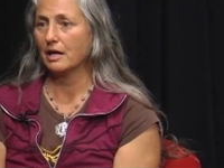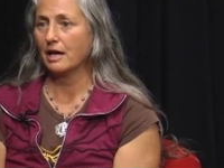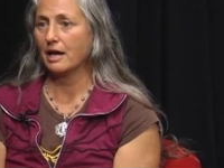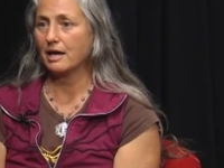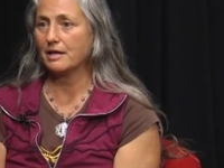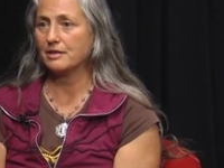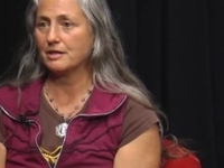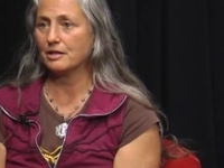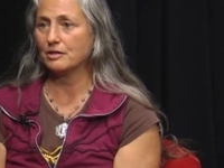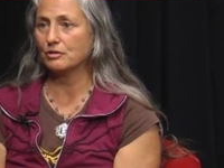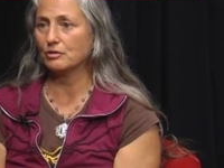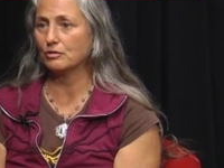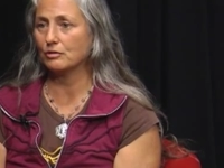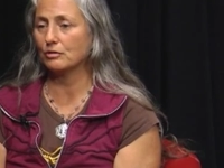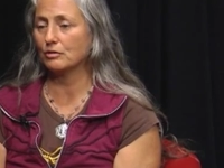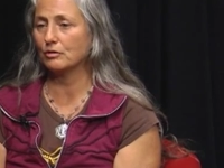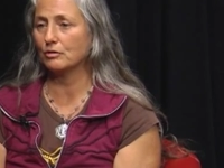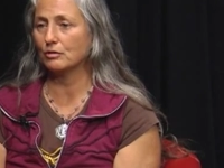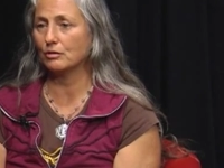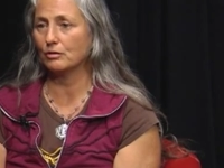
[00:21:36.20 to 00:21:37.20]
then,
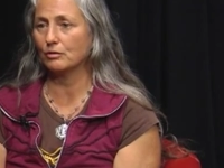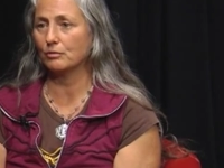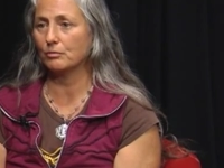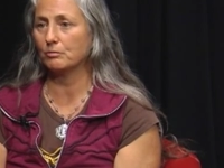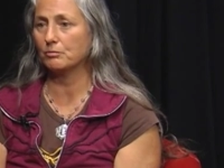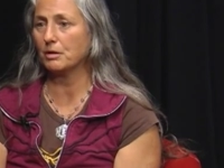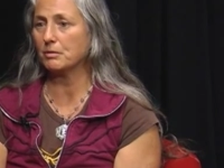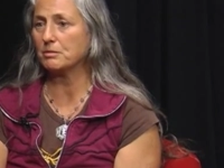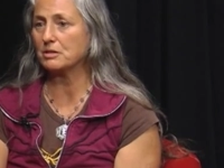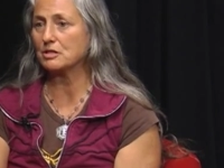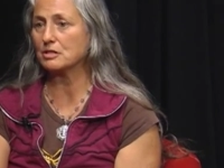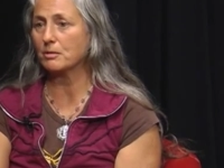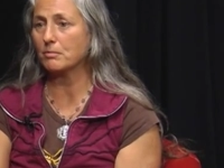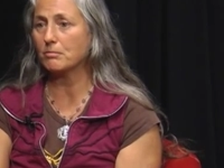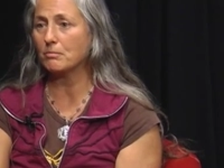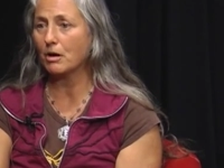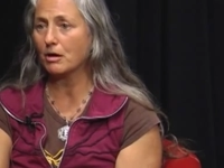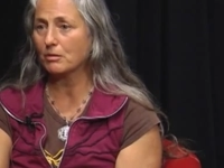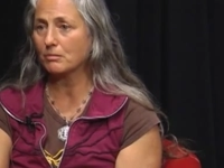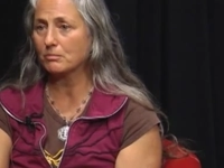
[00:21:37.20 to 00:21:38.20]
you know, maybe some
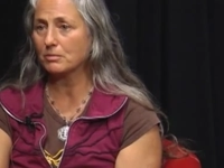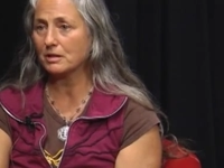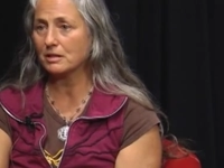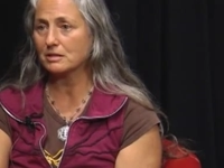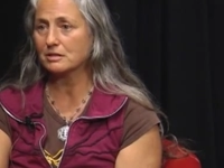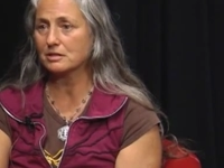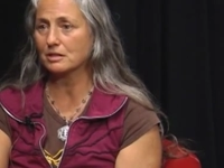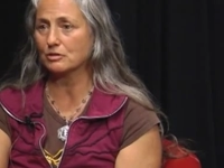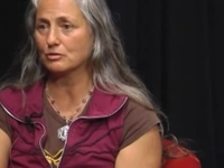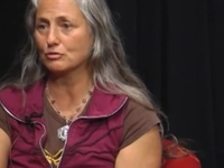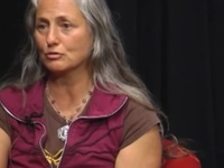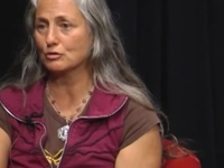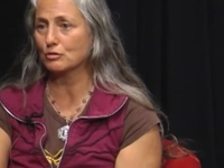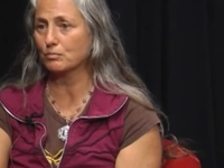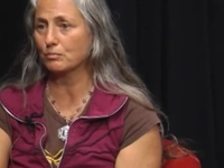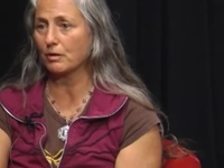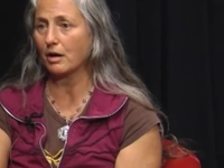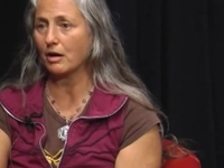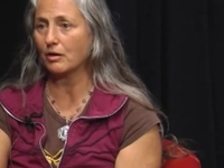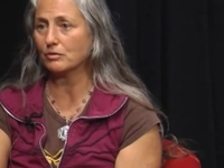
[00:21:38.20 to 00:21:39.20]
mung beans that you
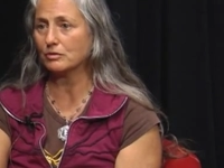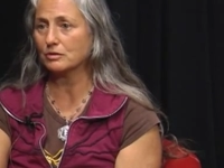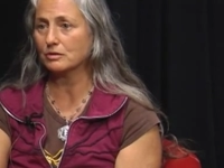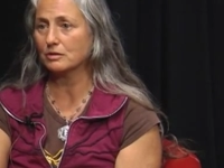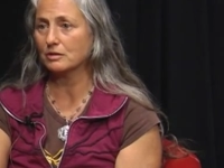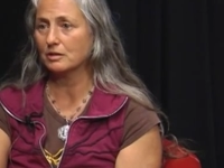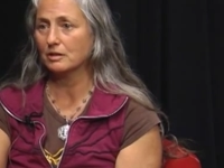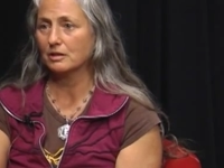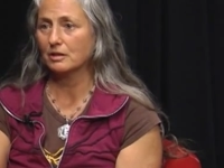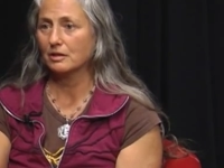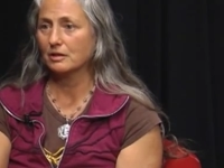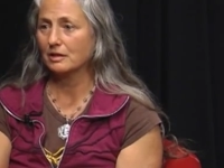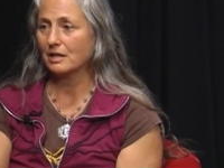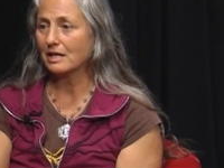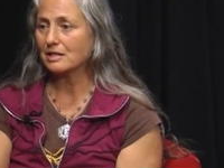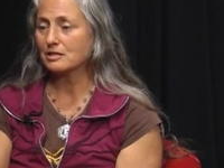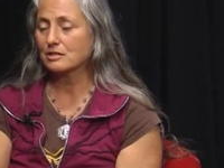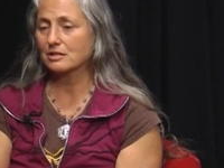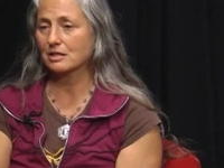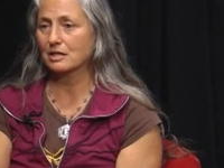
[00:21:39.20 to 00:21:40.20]
sprout,
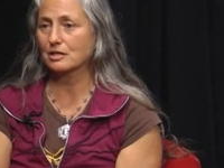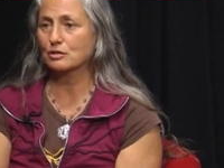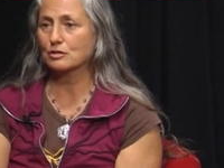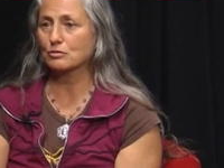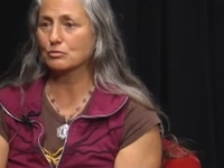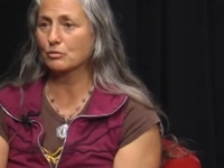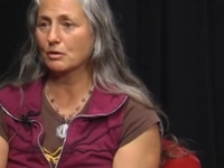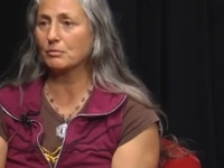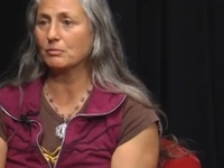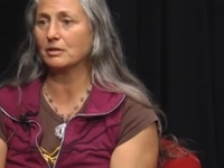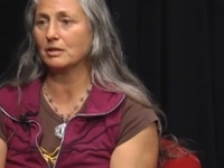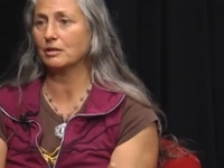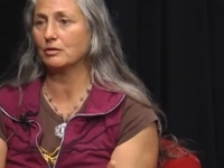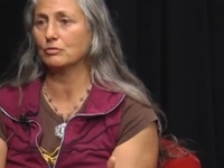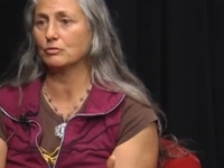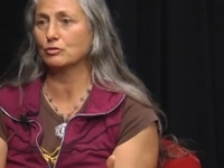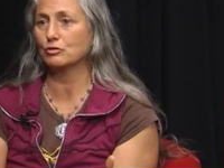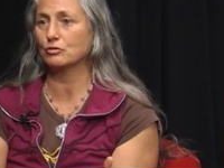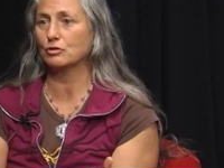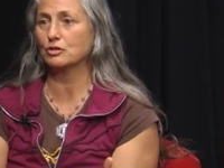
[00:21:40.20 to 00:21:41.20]
that's extremely
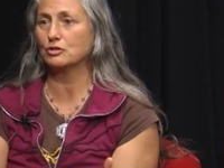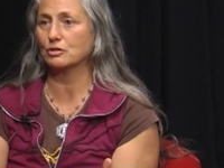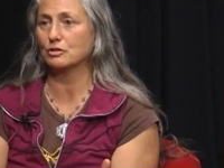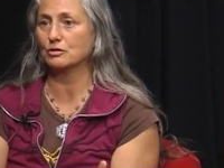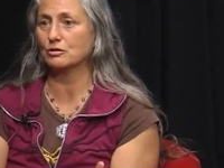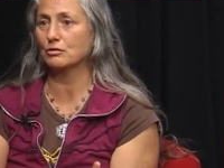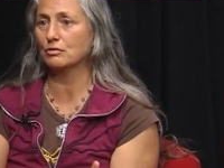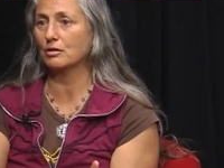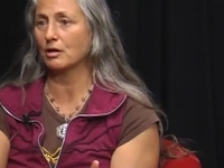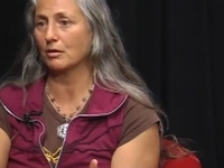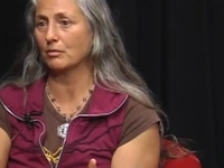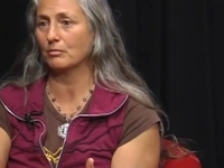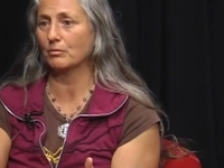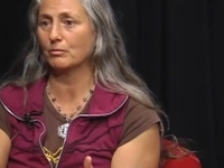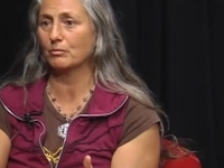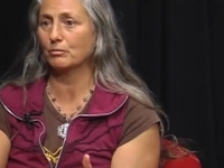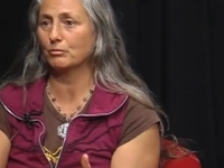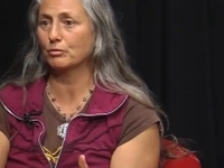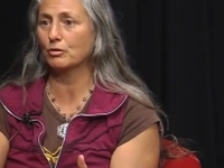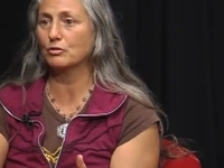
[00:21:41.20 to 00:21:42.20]
nutritious. You got
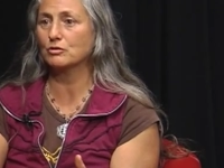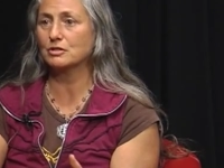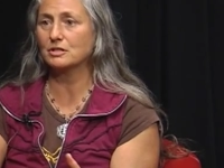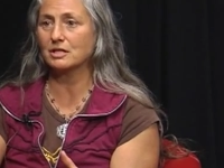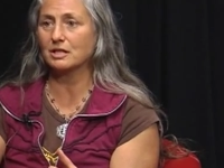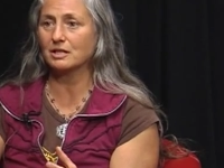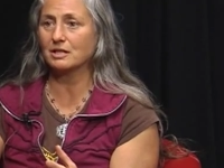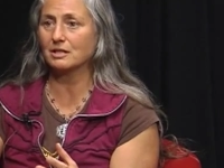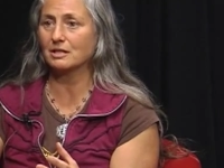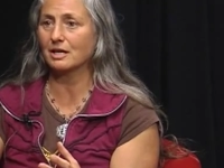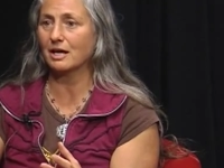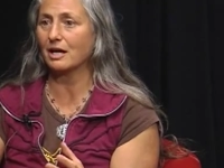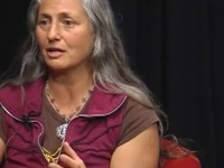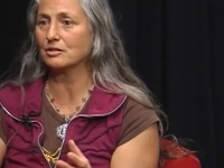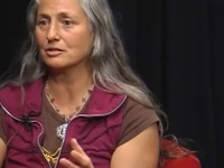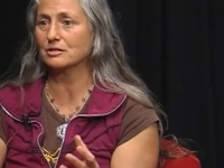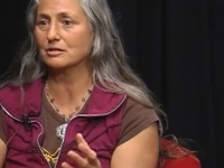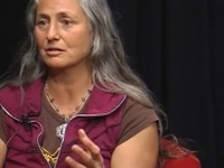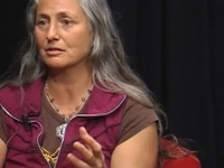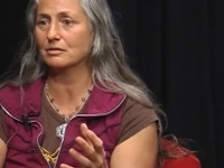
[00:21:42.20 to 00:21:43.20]
protein,
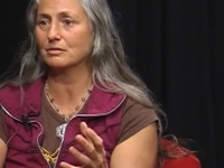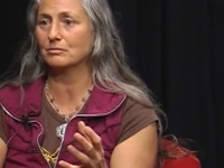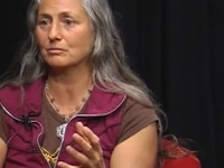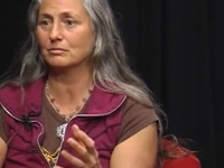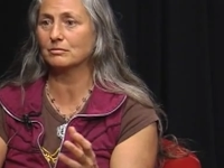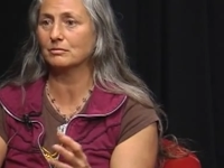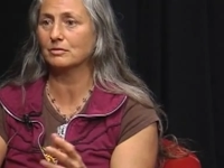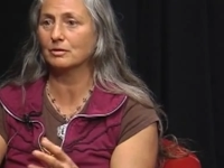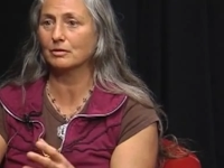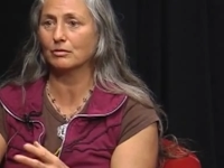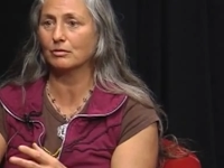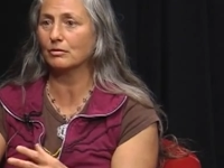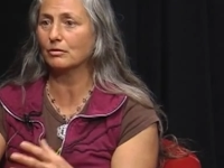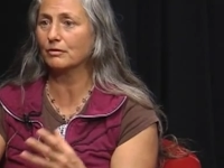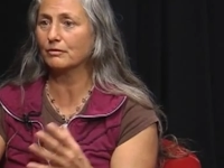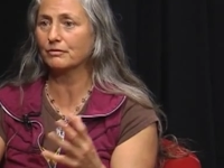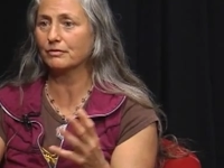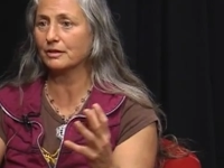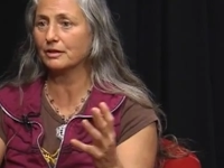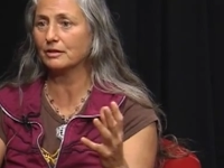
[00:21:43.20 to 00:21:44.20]
calcium,
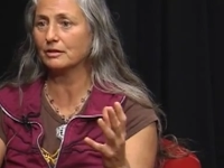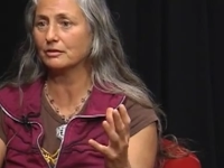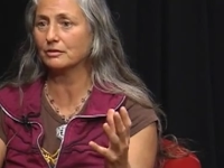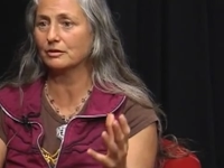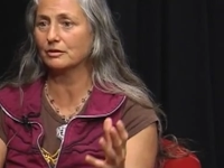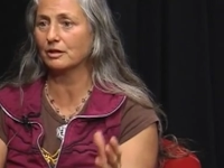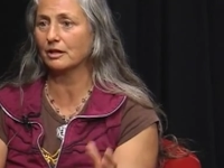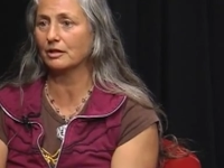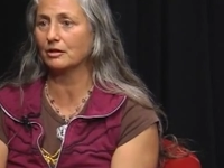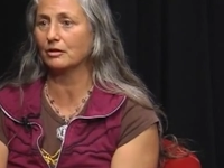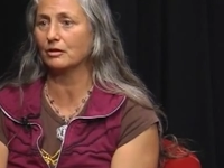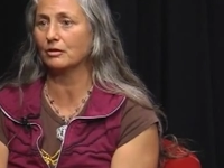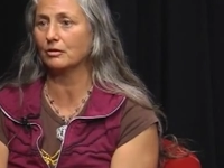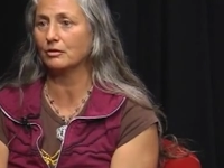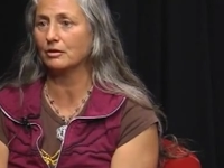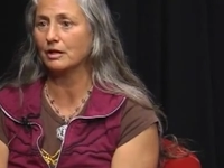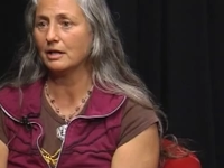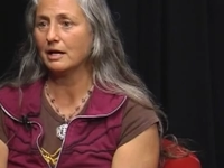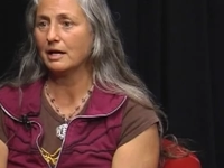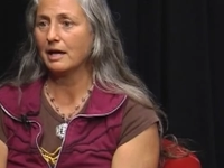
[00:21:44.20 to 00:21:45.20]
chlorophyll, you
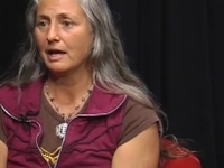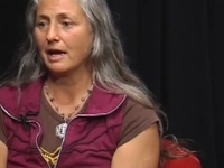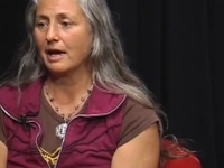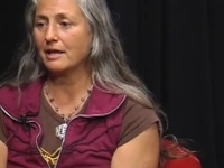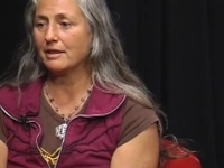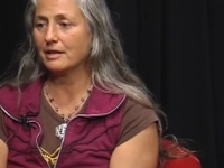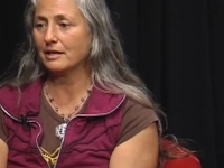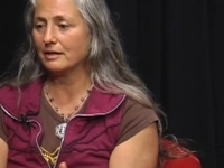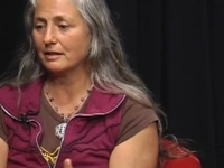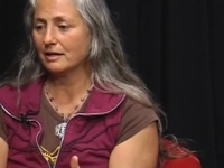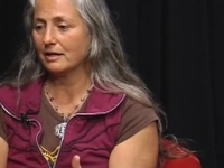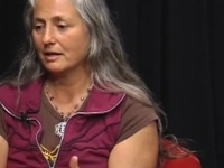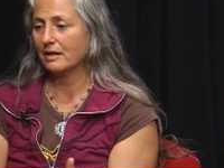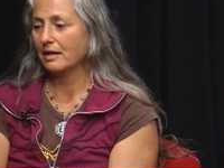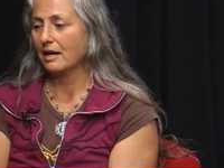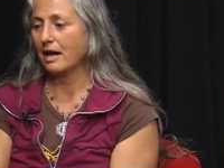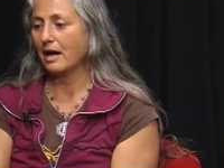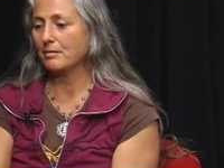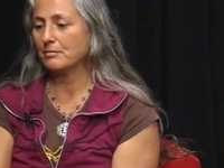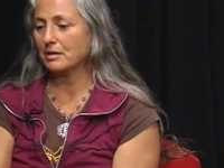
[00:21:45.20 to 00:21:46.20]
know, and
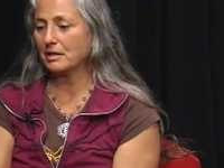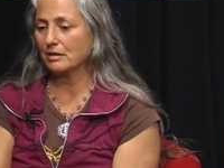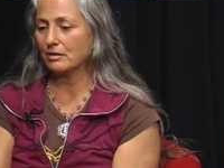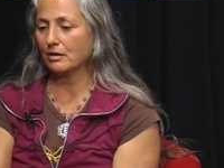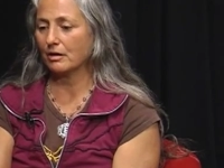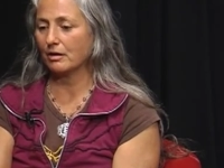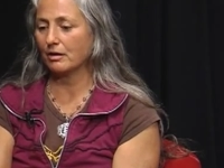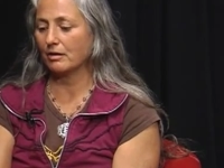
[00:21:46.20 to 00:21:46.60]
I mean,